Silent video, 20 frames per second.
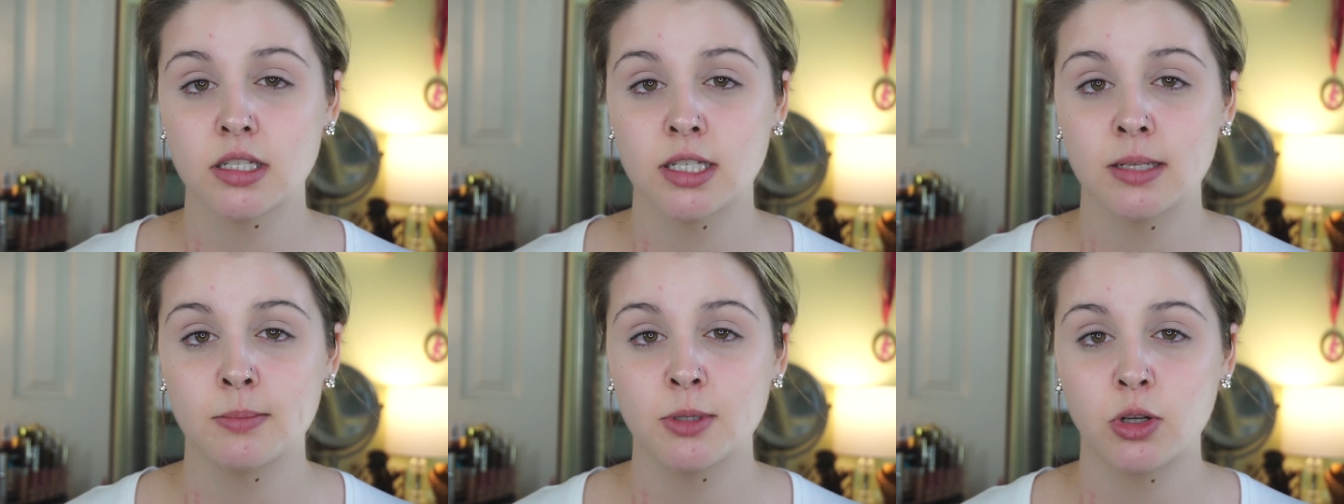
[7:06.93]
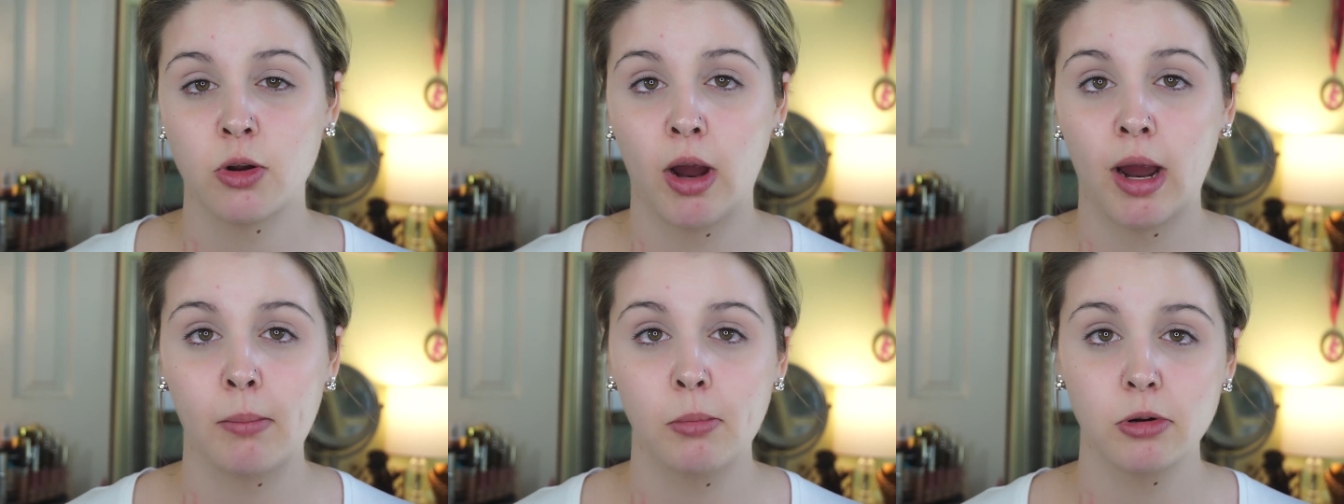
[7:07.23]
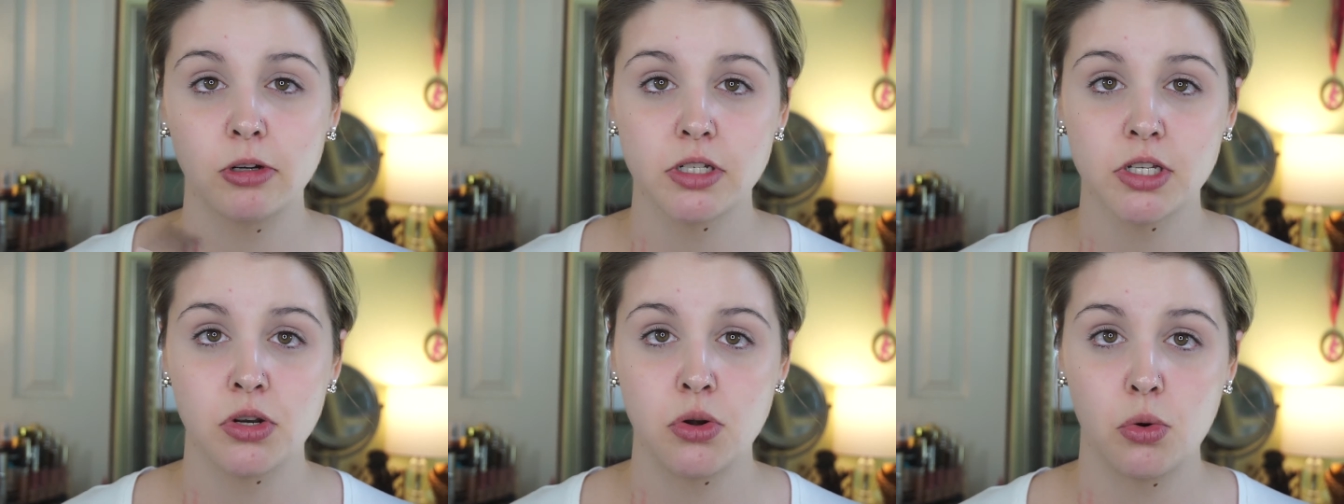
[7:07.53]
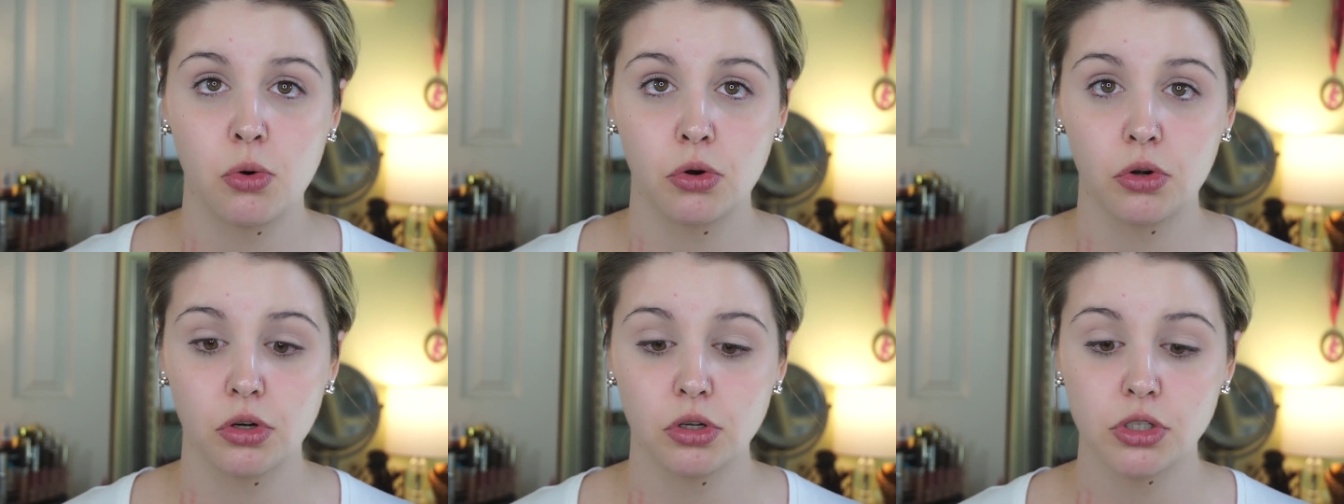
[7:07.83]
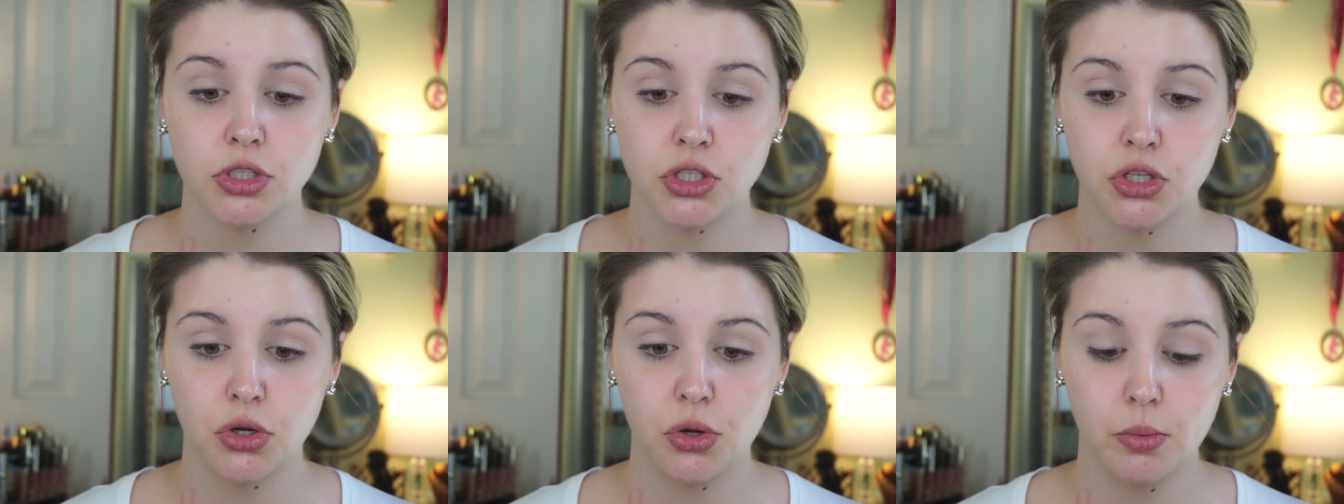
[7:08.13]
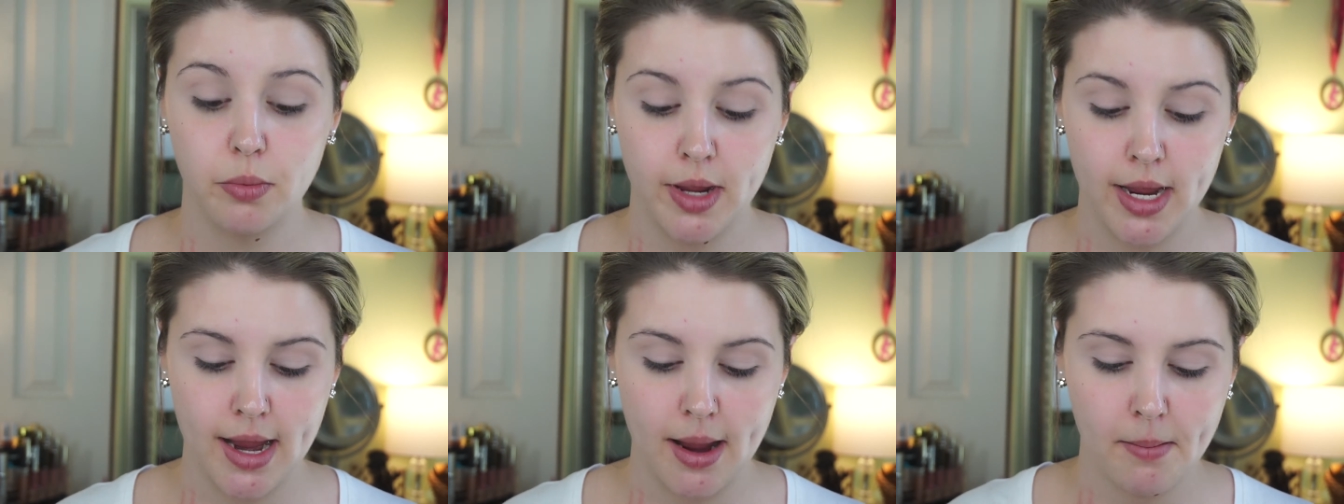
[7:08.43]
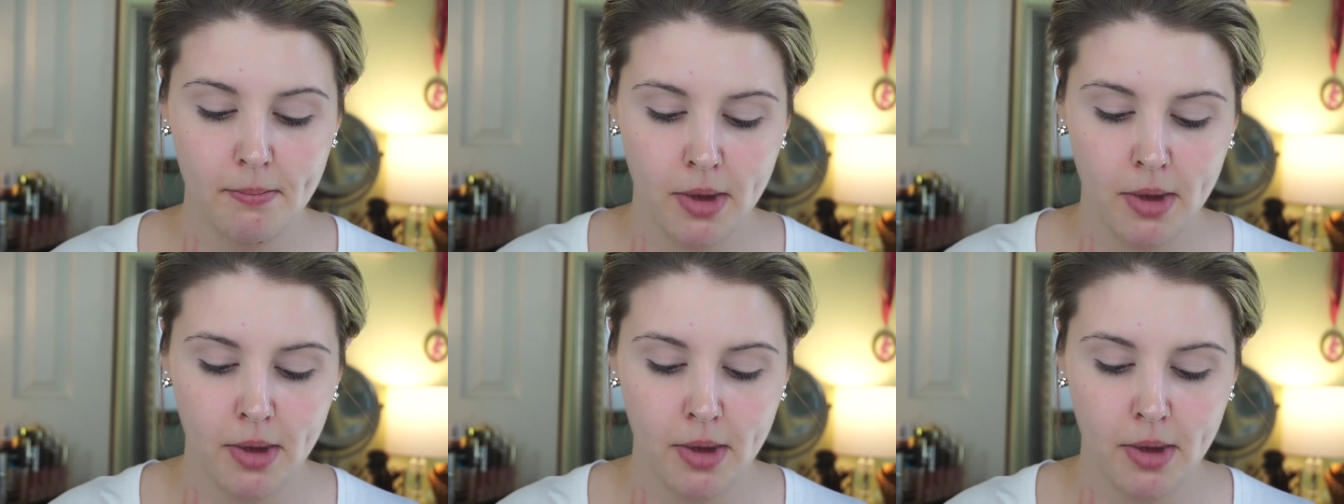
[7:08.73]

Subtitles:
subscribers in order to be